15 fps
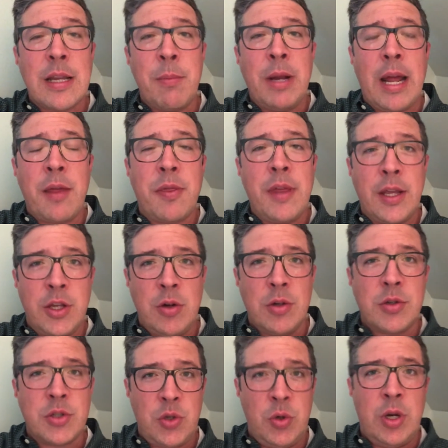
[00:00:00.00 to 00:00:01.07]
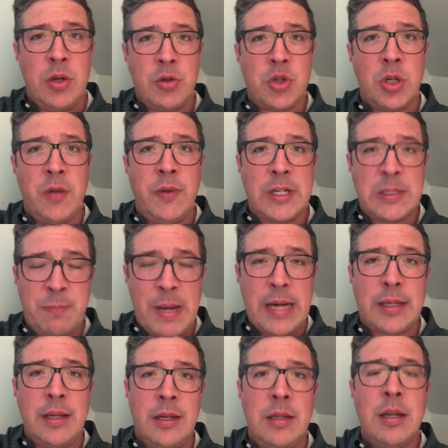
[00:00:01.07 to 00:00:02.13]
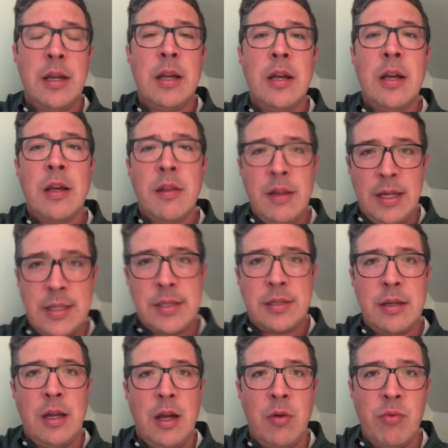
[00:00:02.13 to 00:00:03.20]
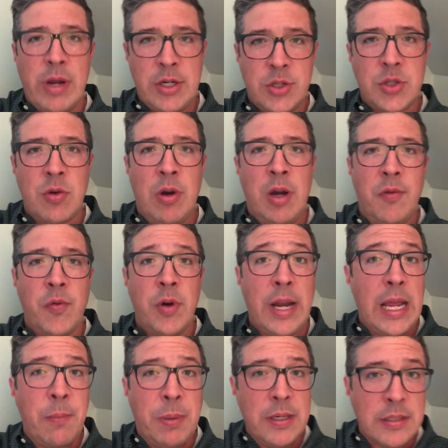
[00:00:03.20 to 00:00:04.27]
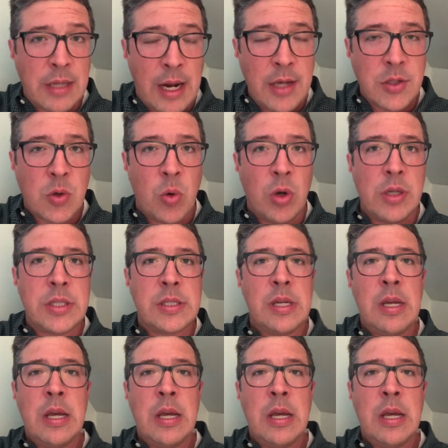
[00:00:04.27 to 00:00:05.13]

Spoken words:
I mean, I think your student should have expected this registering for an AP Science course.